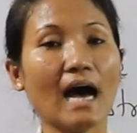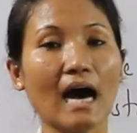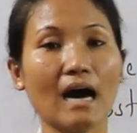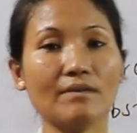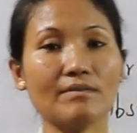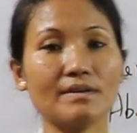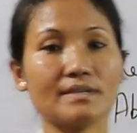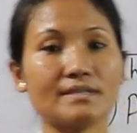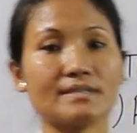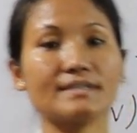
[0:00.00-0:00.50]

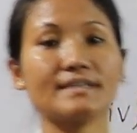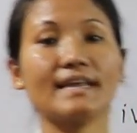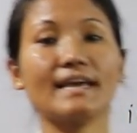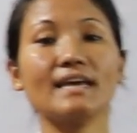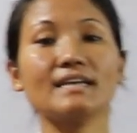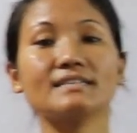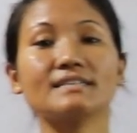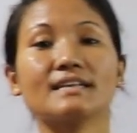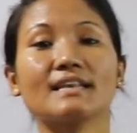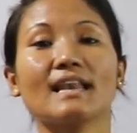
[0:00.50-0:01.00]
our
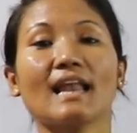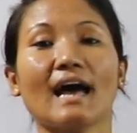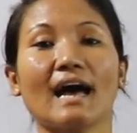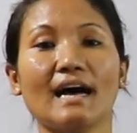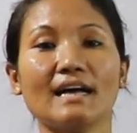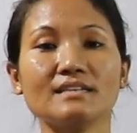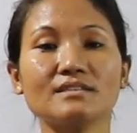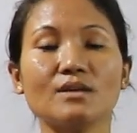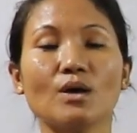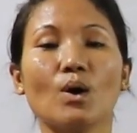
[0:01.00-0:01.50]
today's
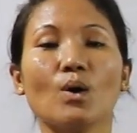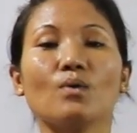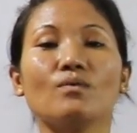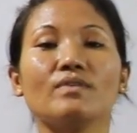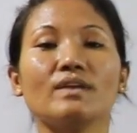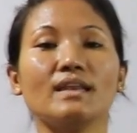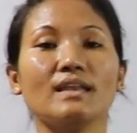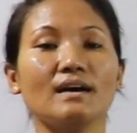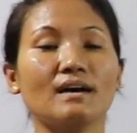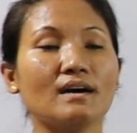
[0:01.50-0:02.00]
class,
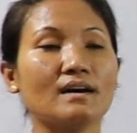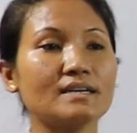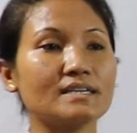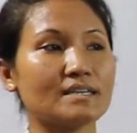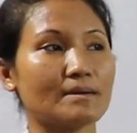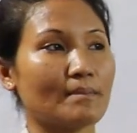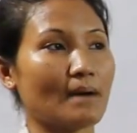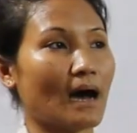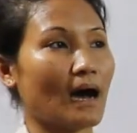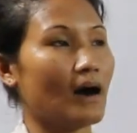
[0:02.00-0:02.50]
we learned
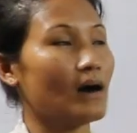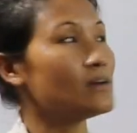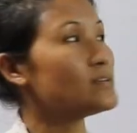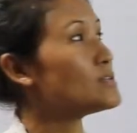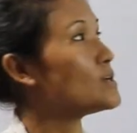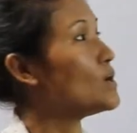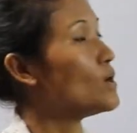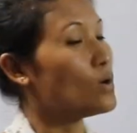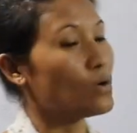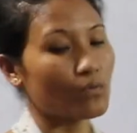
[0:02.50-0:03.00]
about
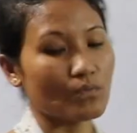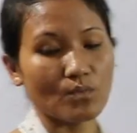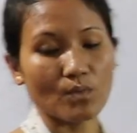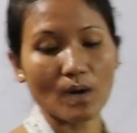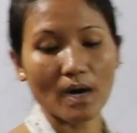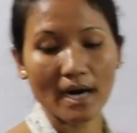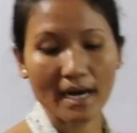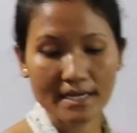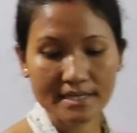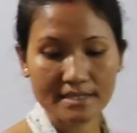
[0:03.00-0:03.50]

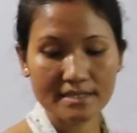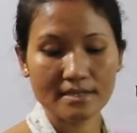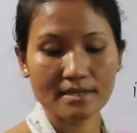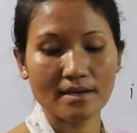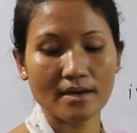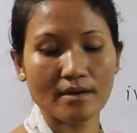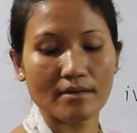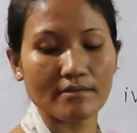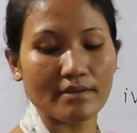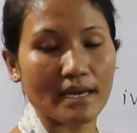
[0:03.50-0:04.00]
what?
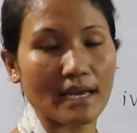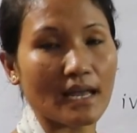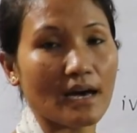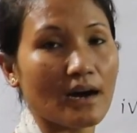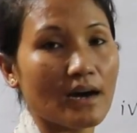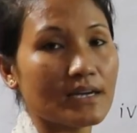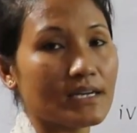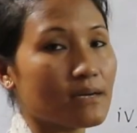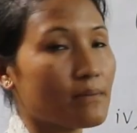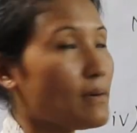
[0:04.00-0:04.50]
We
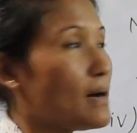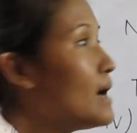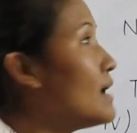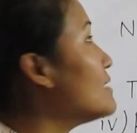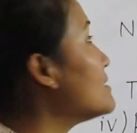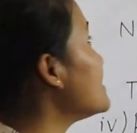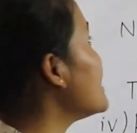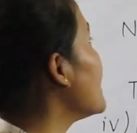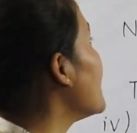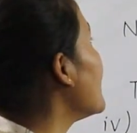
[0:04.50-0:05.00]
learned about